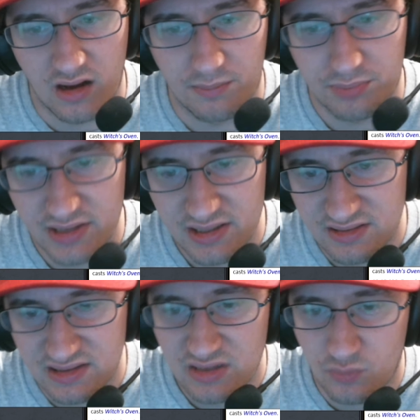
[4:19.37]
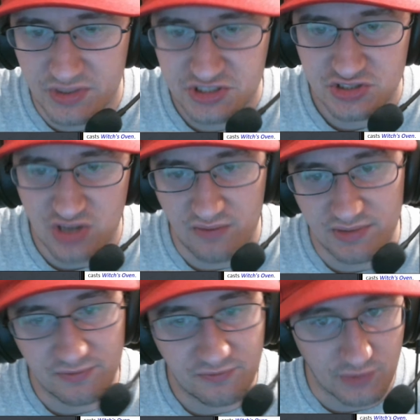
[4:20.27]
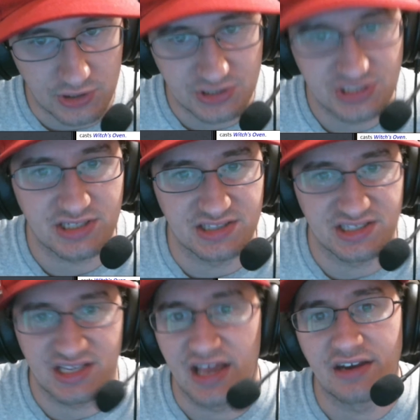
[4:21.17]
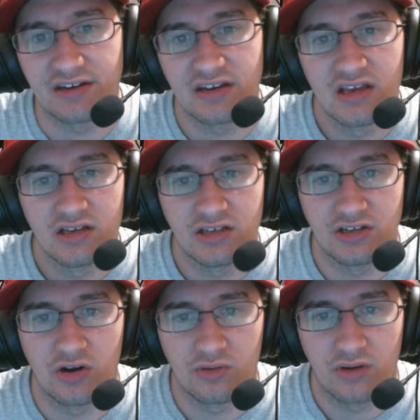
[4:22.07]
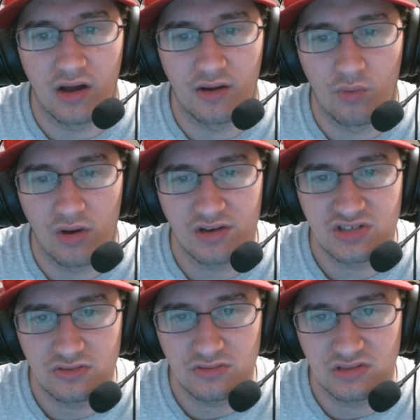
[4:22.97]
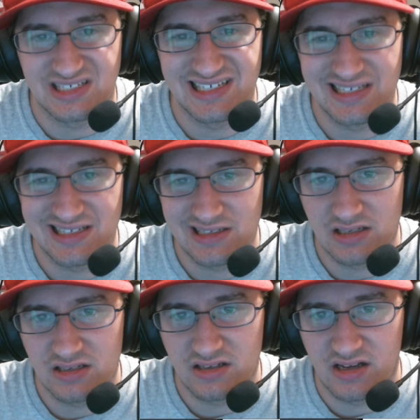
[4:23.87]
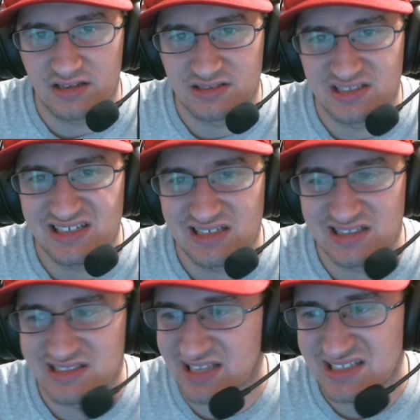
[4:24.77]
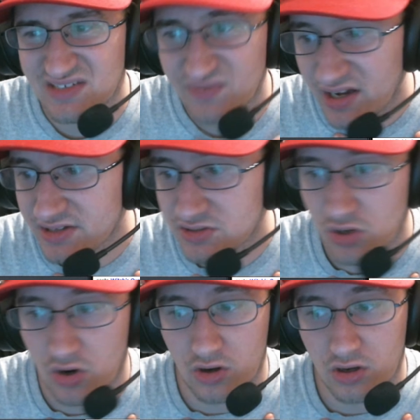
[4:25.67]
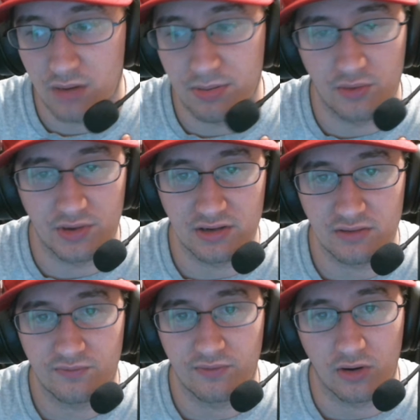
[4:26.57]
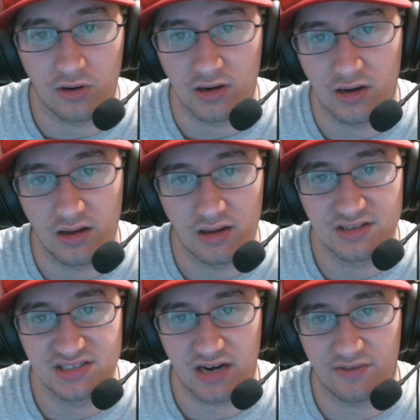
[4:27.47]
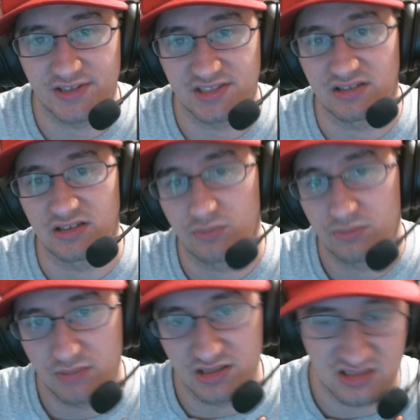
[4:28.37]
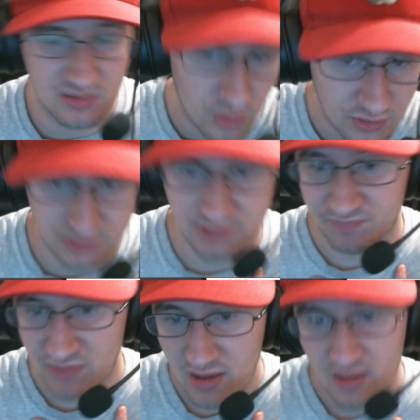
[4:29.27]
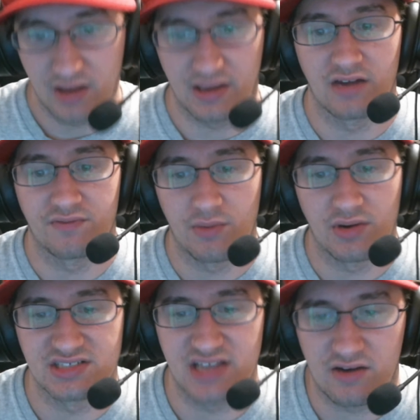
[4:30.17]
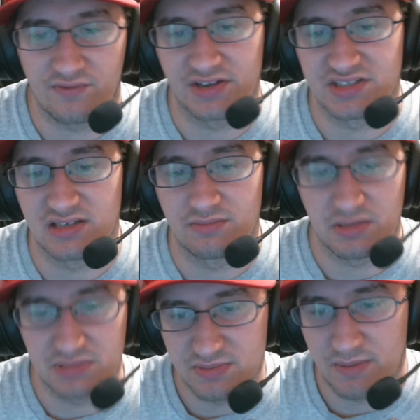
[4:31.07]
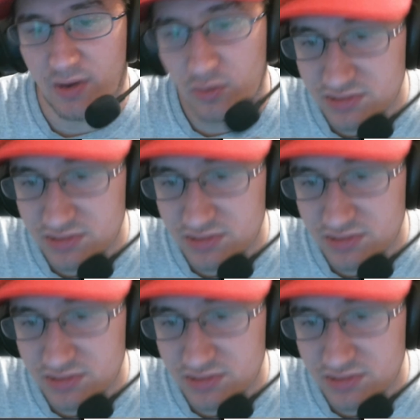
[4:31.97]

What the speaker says: Playing the Witch's Oven first, because again, want to de-incentivize our opponent for sacrificing the Mausoleum Wanderer. Again, if they want to sacrifice it and make me spend my whole